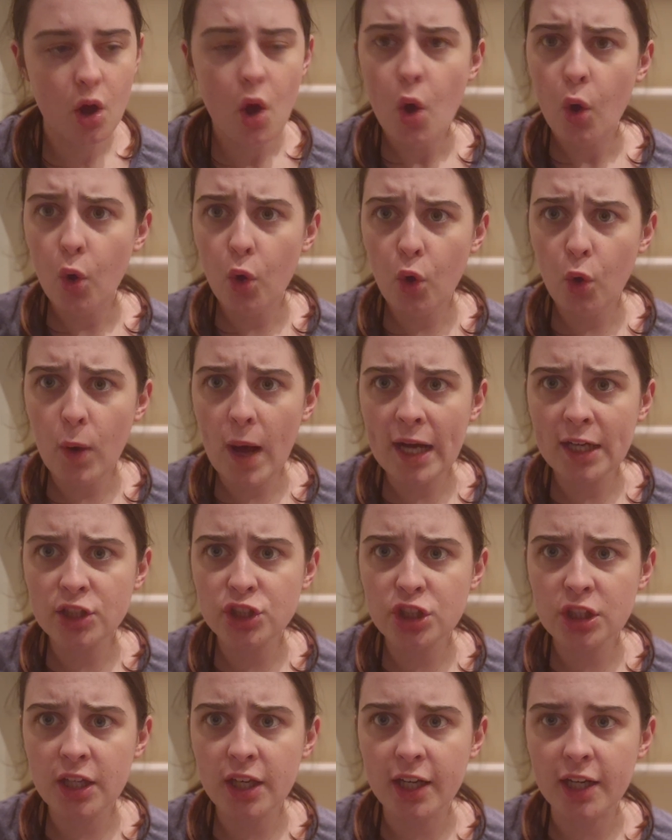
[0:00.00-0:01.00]
Oh,
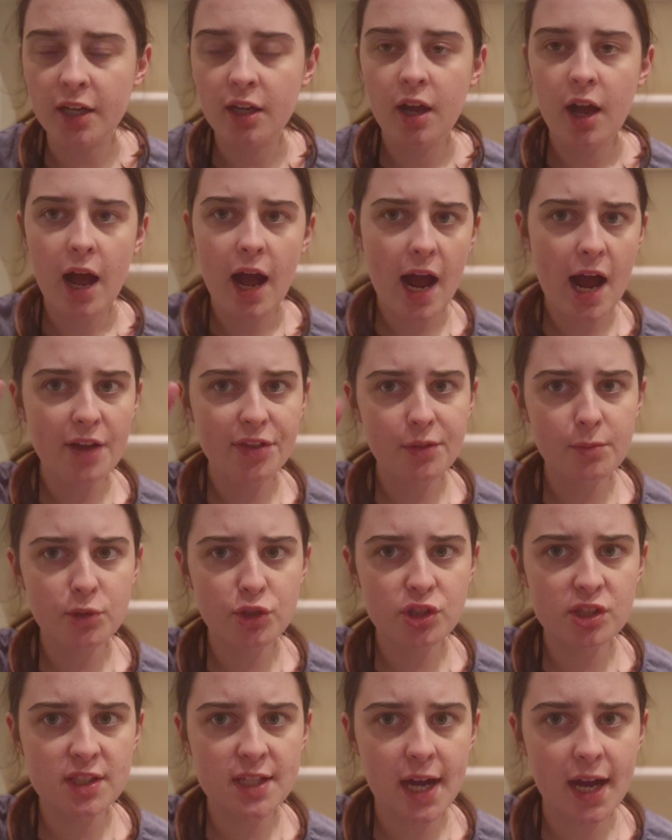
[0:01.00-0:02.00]
actually, I think we
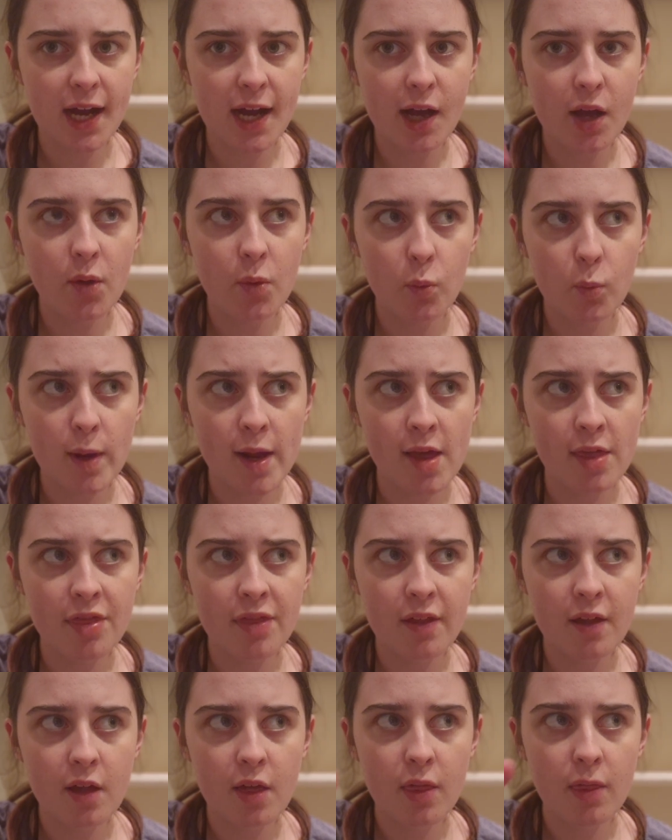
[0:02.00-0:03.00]
should start with
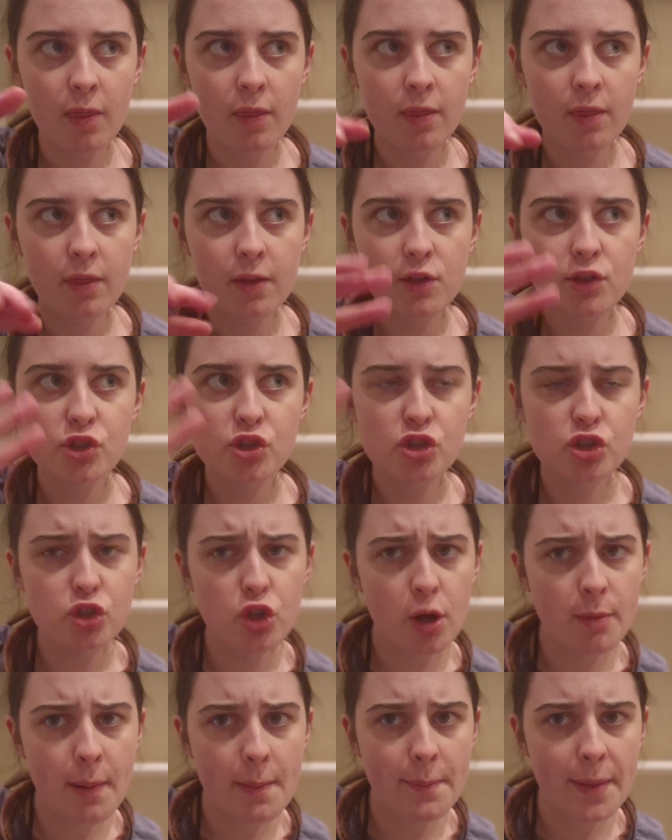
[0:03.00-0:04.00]

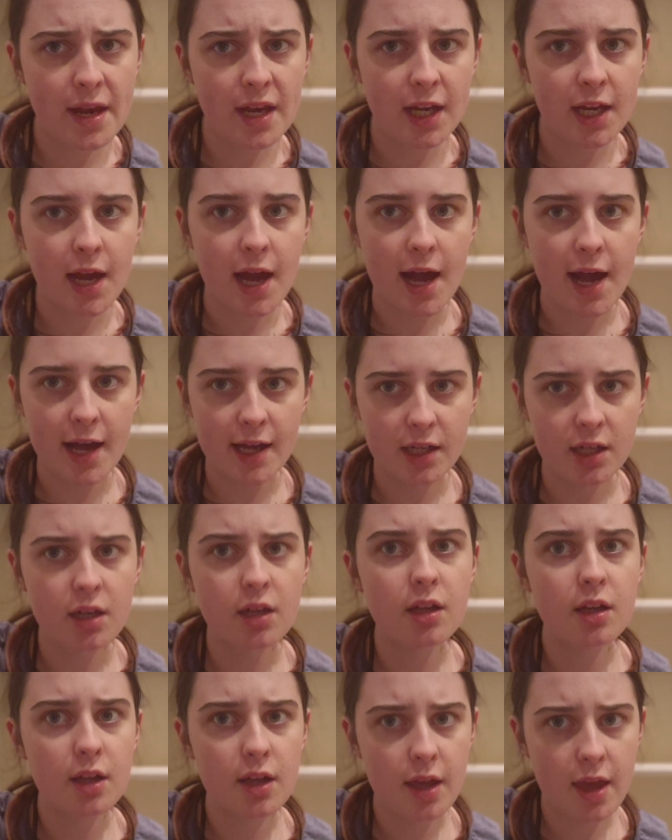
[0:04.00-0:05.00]
Snowman Benny and
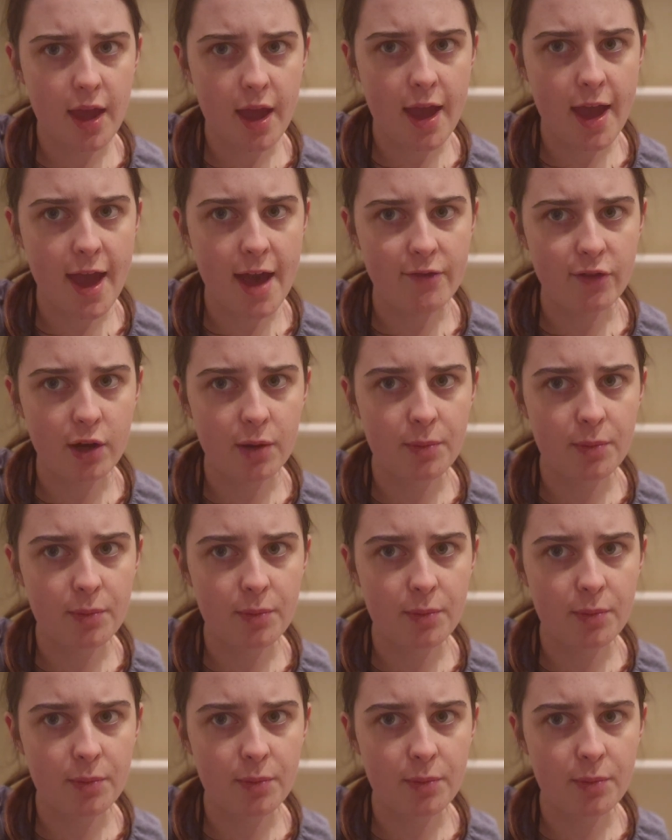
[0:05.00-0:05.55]
Eva.